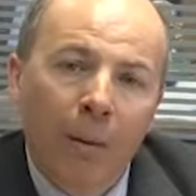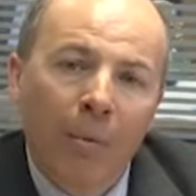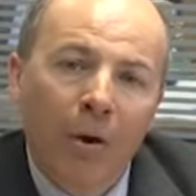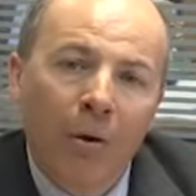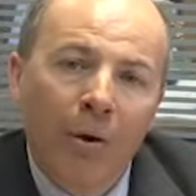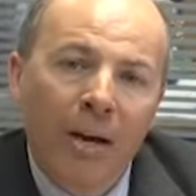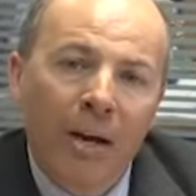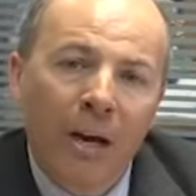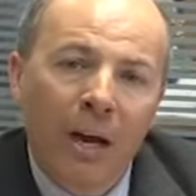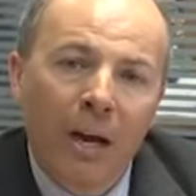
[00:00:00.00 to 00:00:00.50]

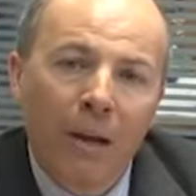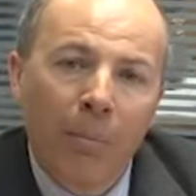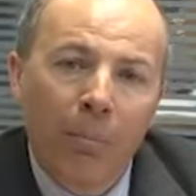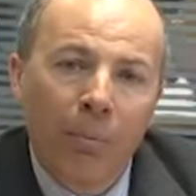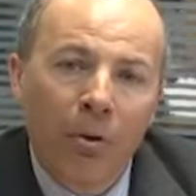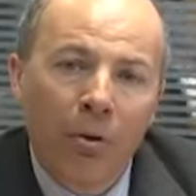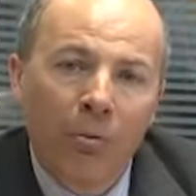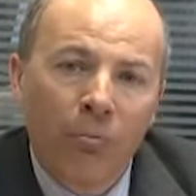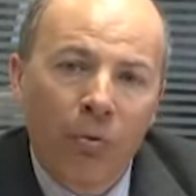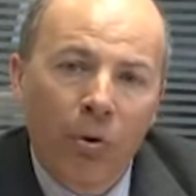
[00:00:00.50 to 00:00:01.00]
very
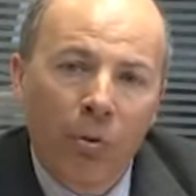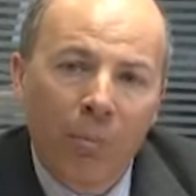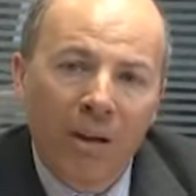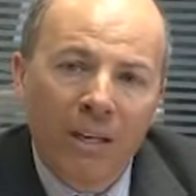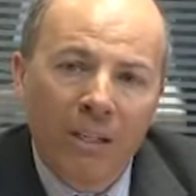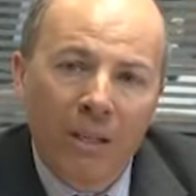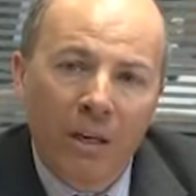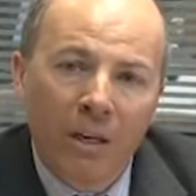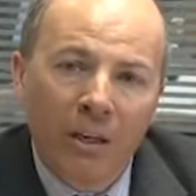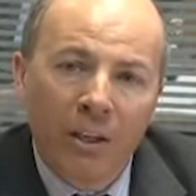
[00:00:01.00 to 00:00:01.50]

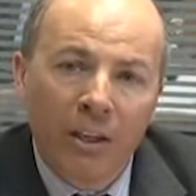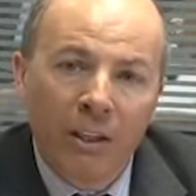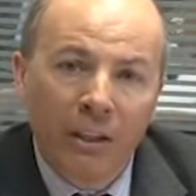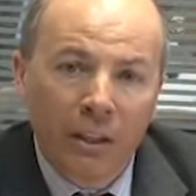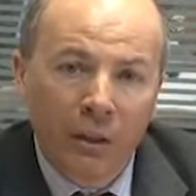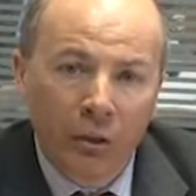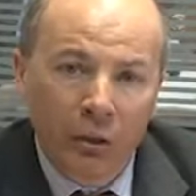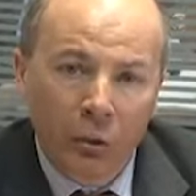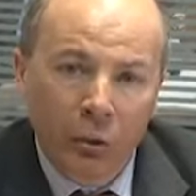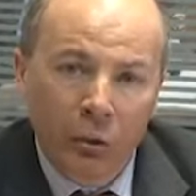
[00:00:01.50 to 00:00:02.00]
high-performance
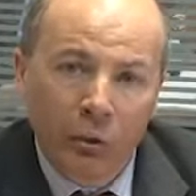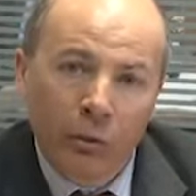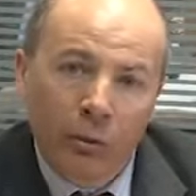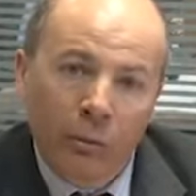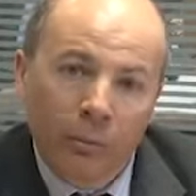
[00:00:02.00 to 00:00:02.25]
architecture.